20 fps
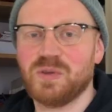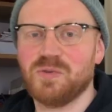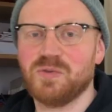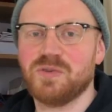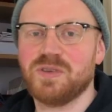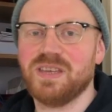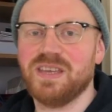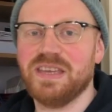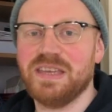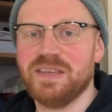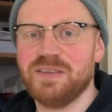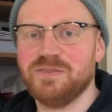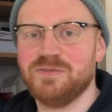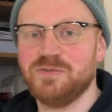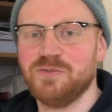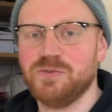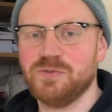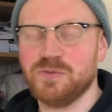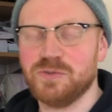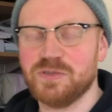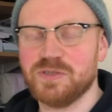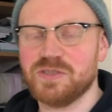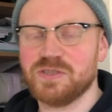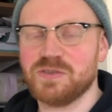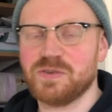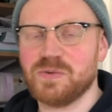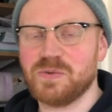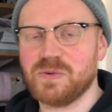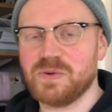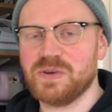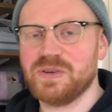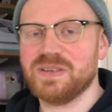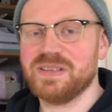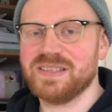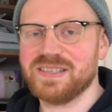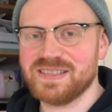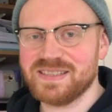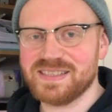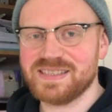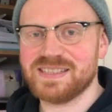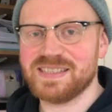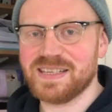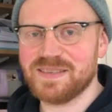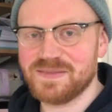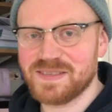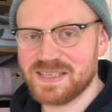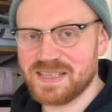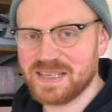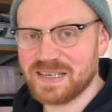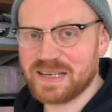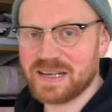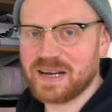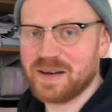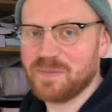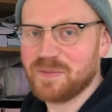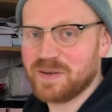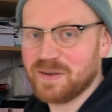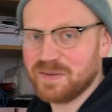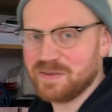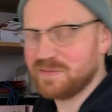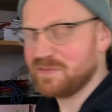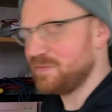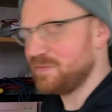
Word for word: Okay, you know the score. It's time to take Herman out of the